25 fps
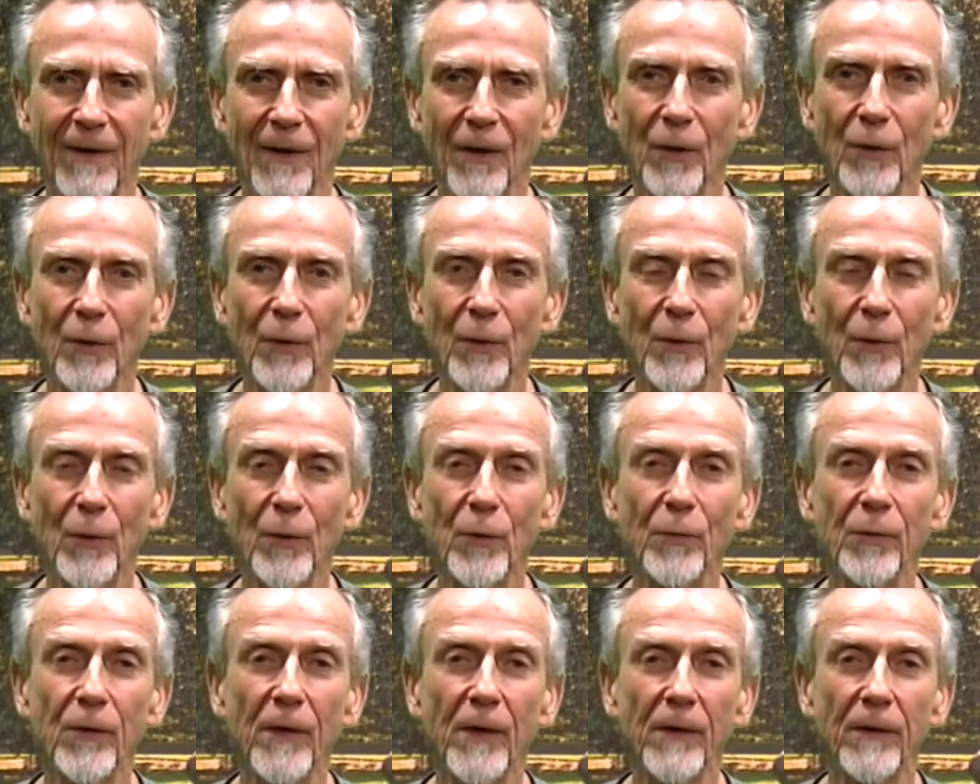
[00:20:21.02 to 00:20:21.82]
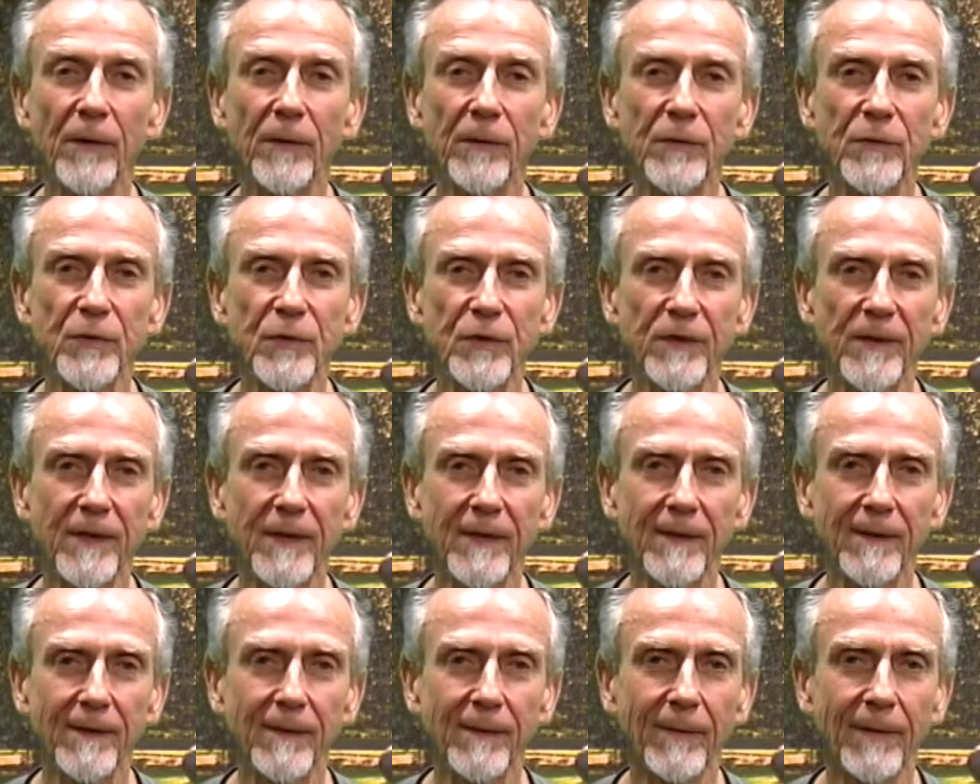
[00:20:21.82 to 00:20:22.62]
who knows, you
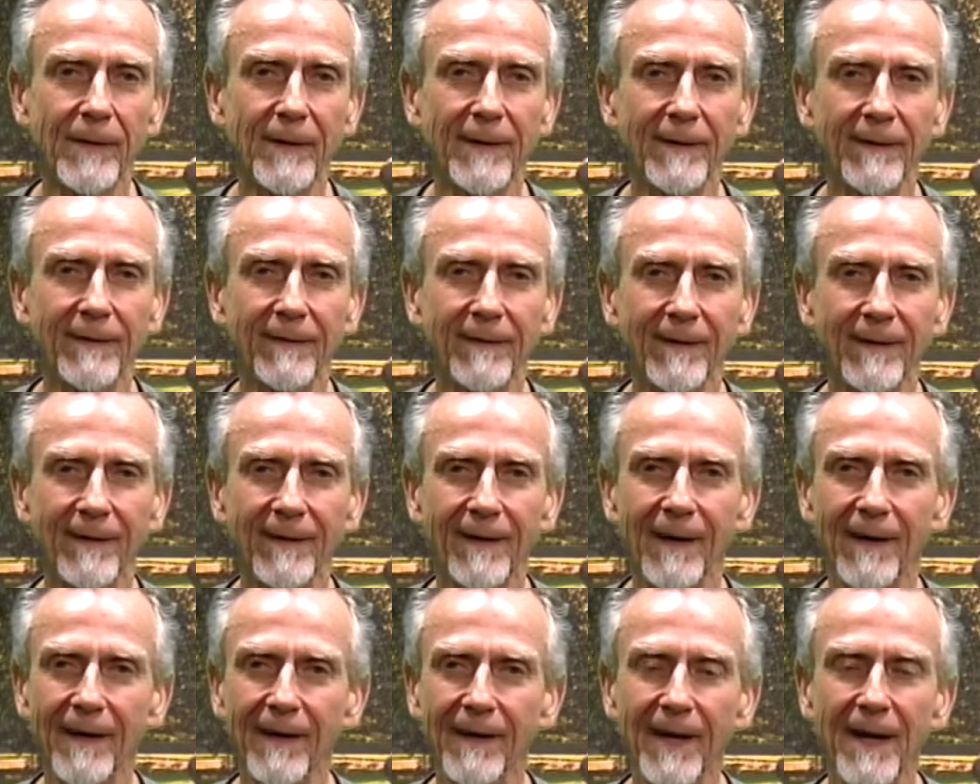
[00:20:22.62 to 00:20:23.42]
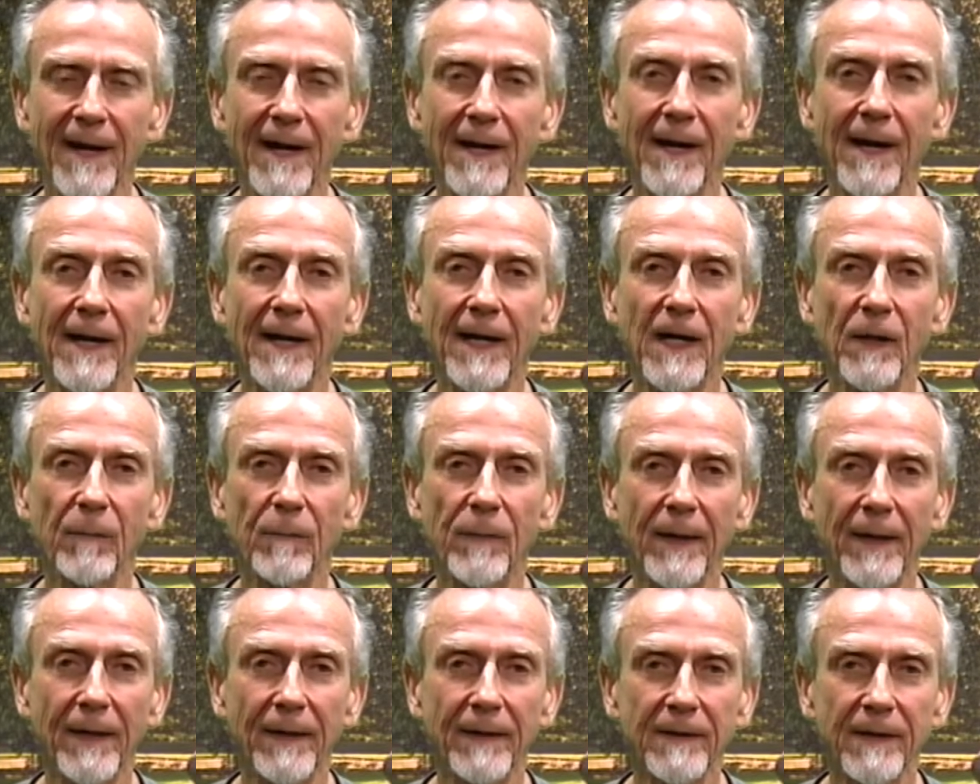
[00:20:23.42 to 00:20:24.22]
know, again I get
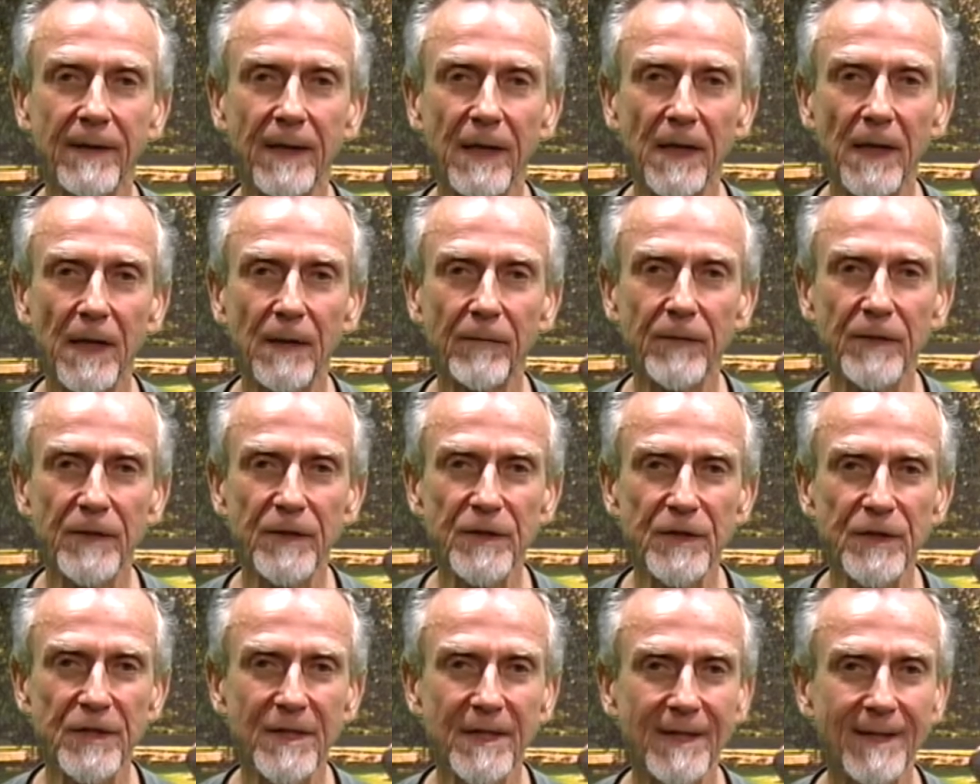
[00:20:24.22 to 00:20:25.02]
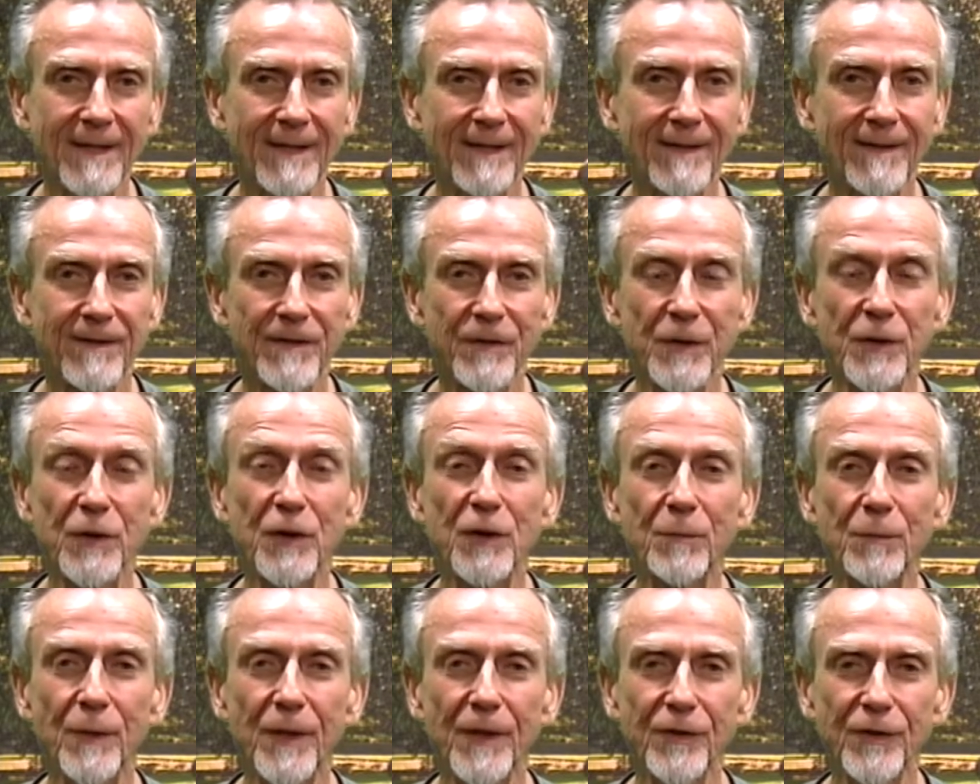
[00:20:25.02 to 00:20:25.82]
back to Elvis'
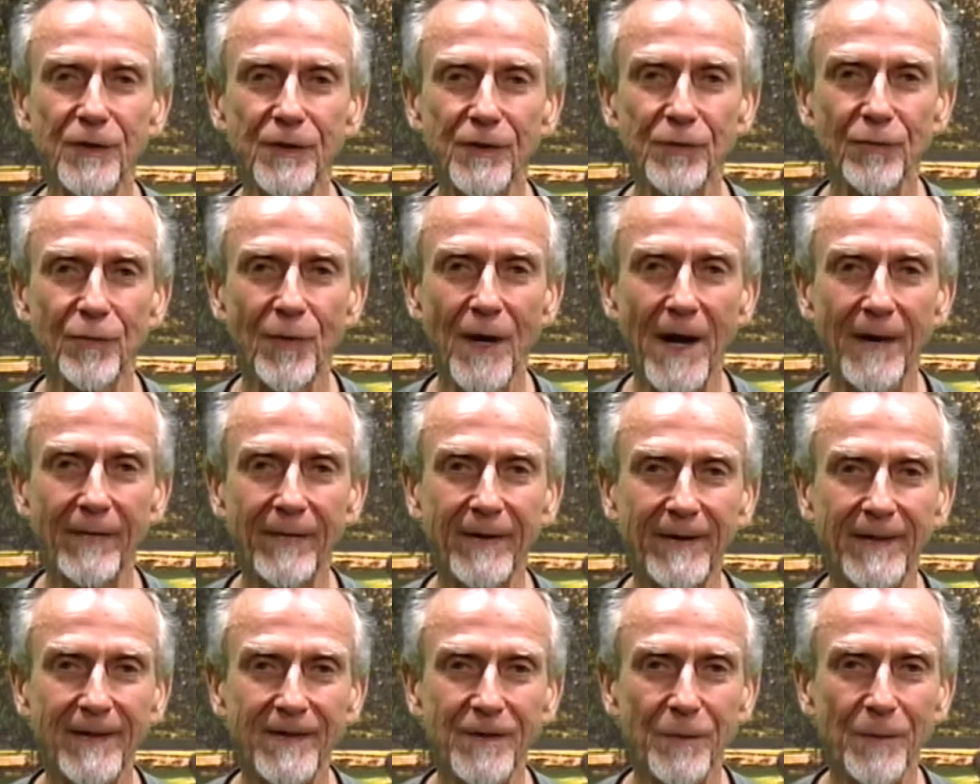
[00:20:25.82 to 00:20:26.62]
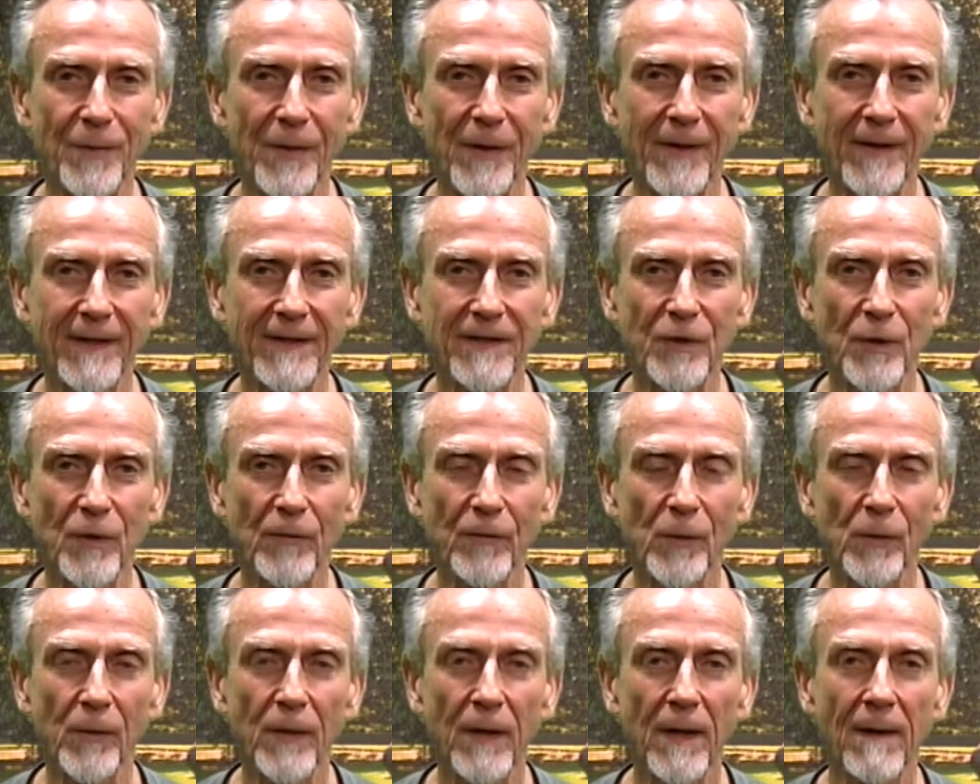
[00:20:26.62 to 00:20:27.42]
suspicion driving us apart and so
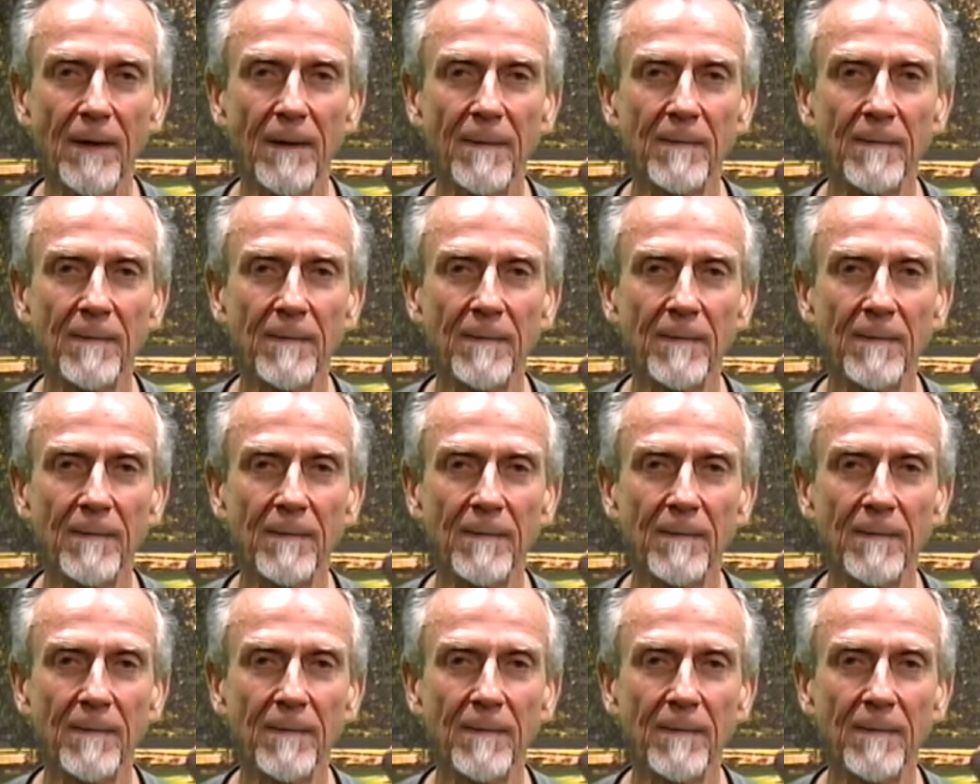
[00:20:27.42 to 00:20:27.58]
forth.